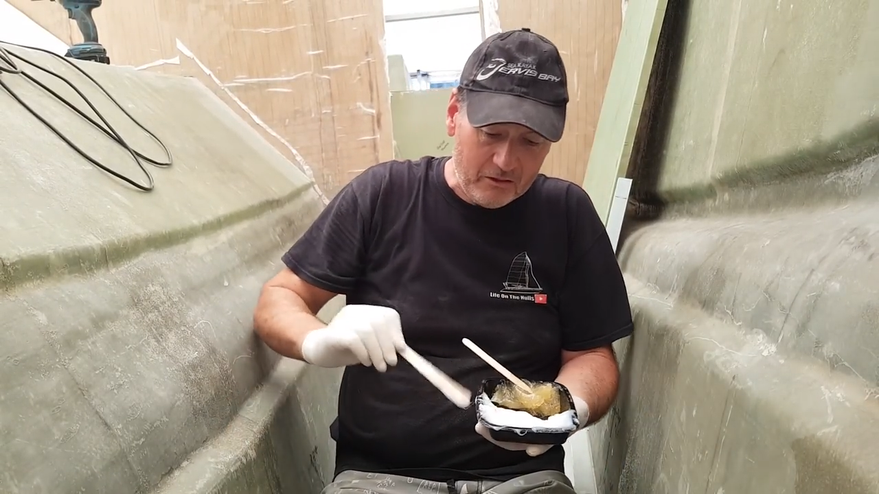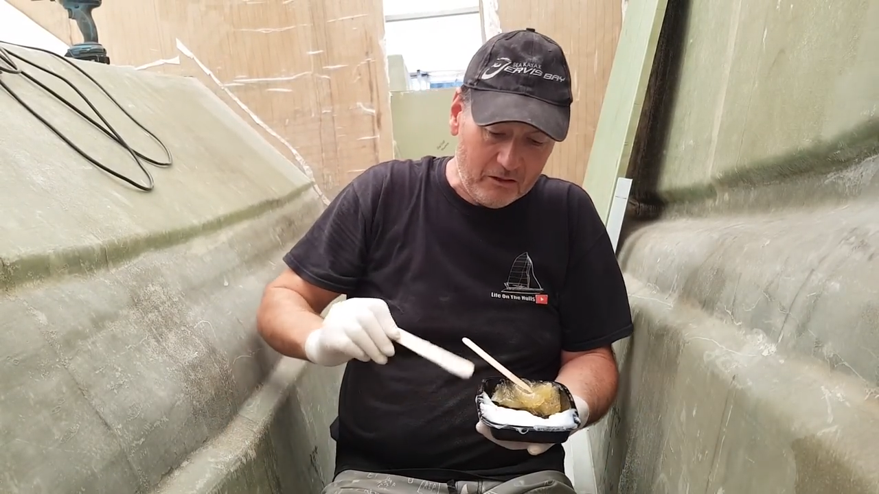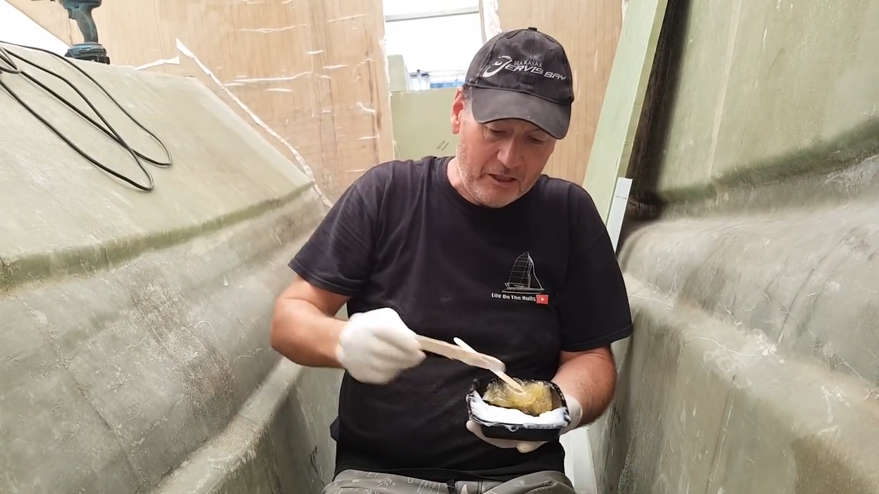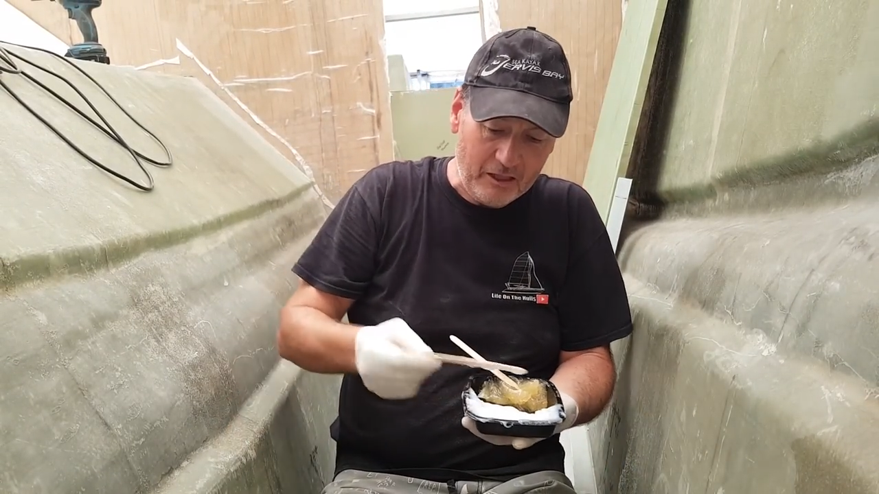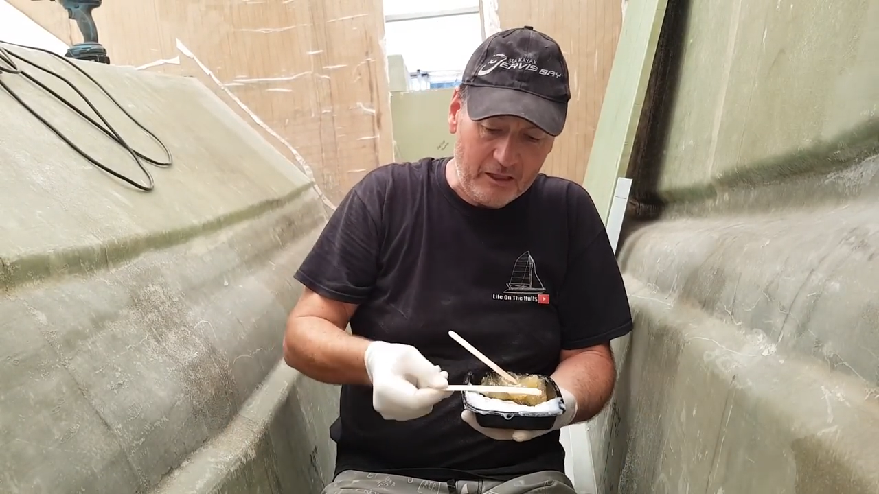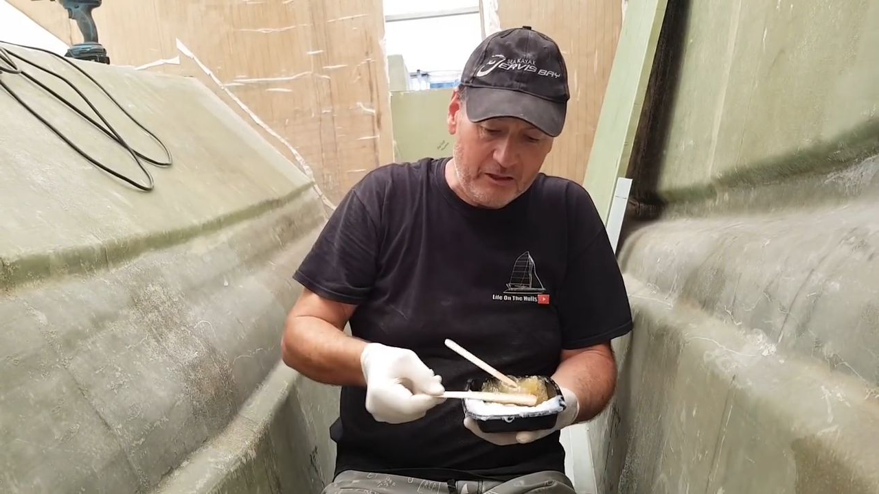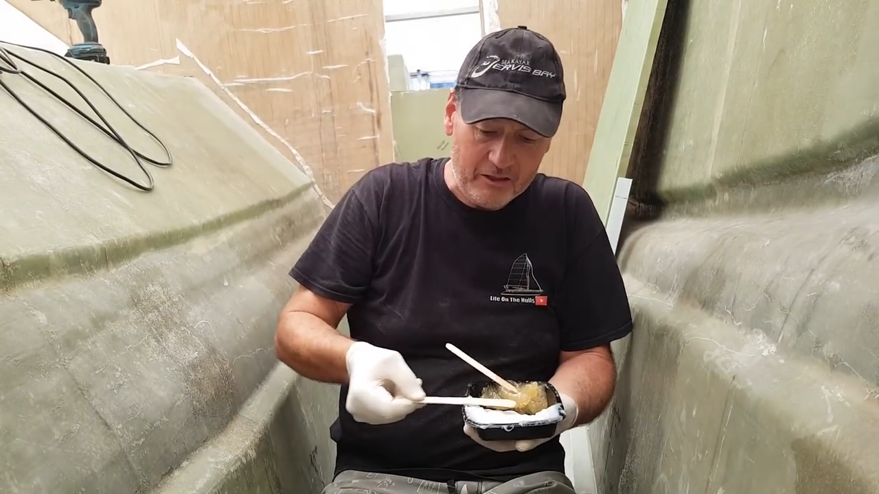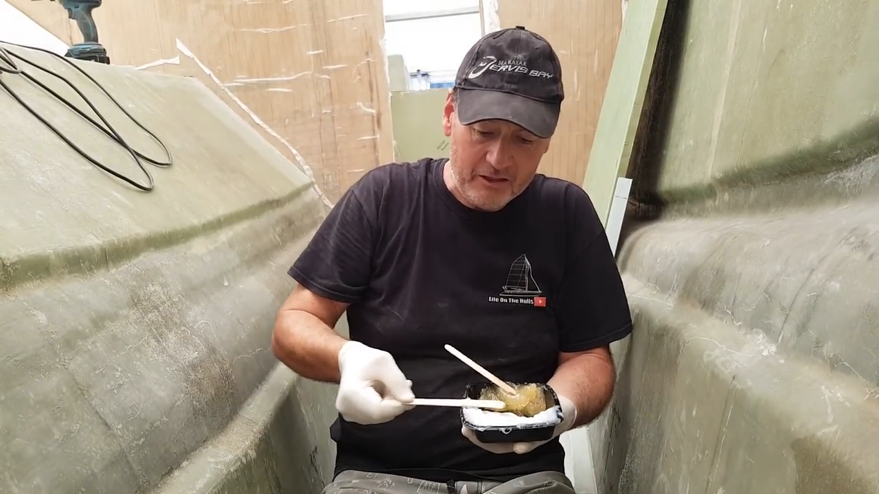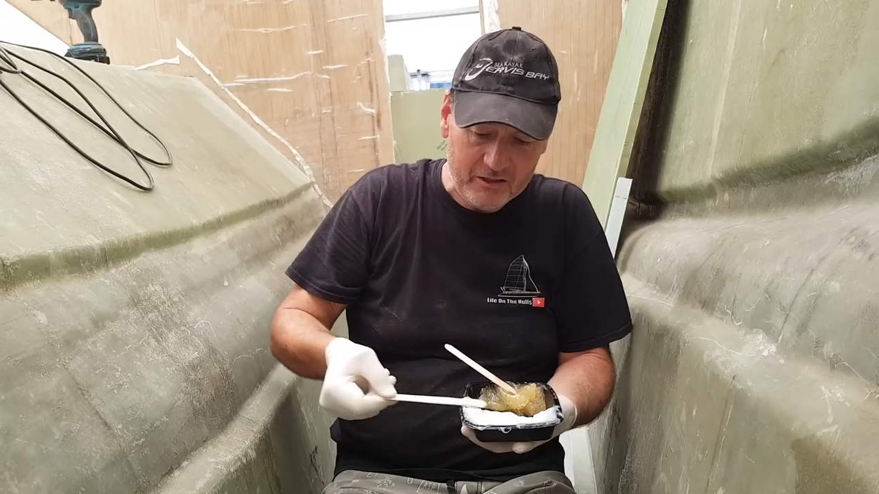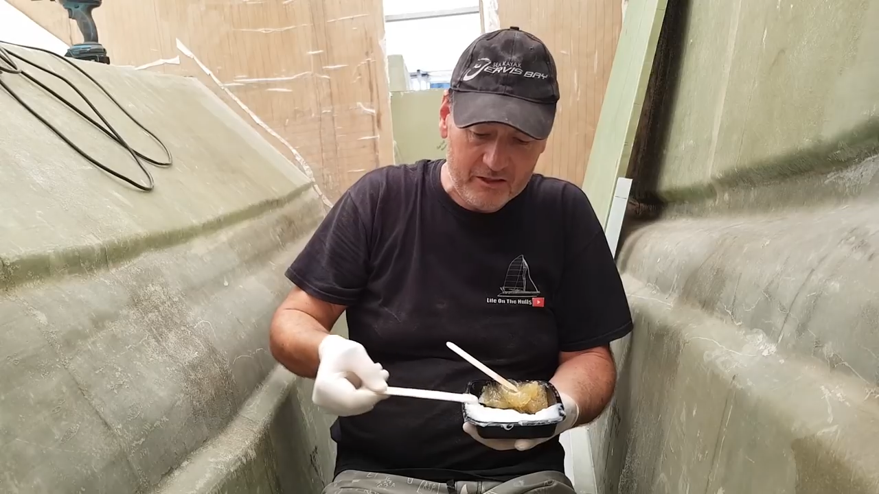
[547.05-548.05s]
Righto,
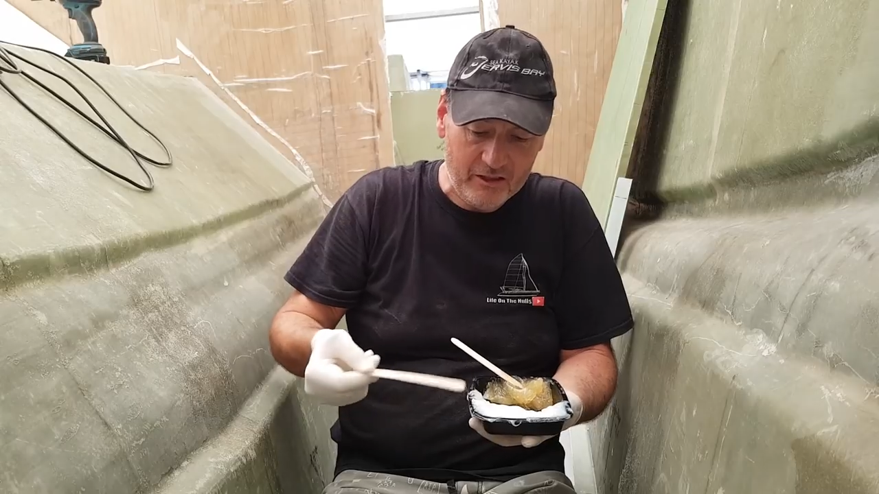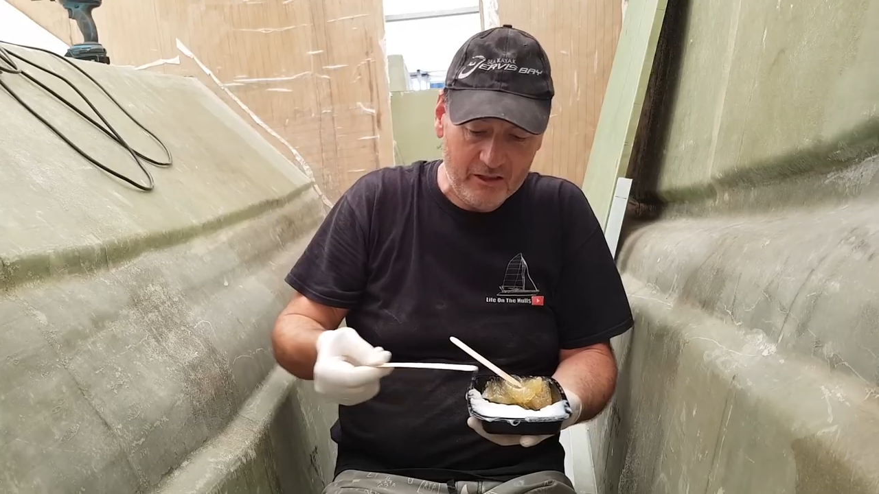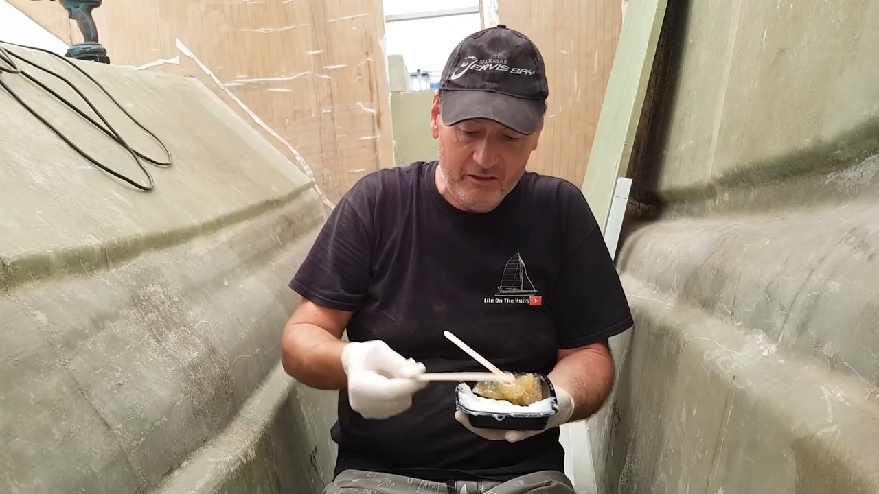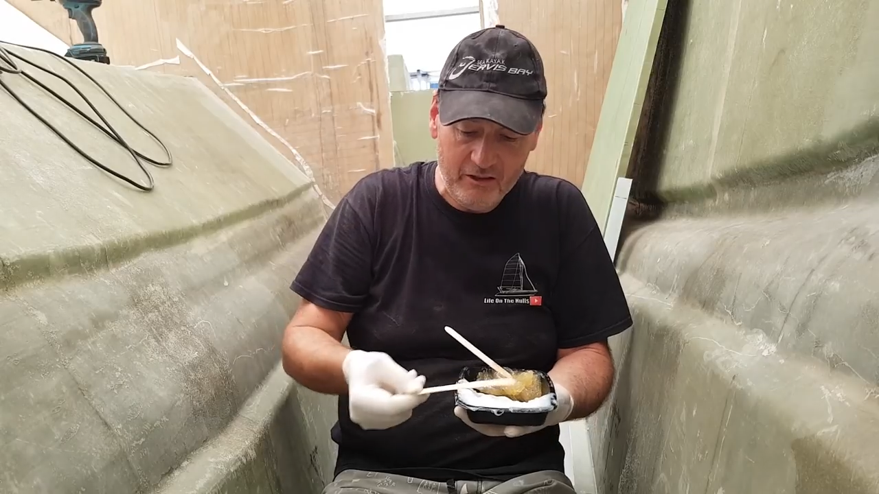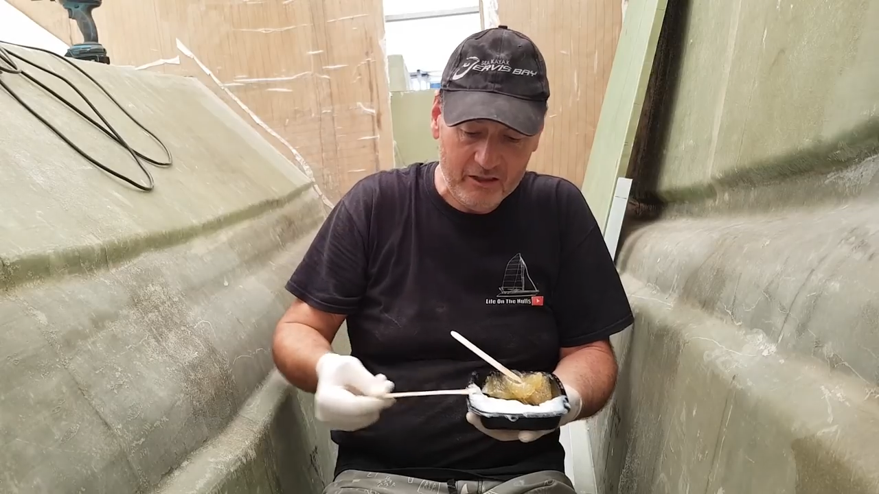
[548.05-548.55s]
so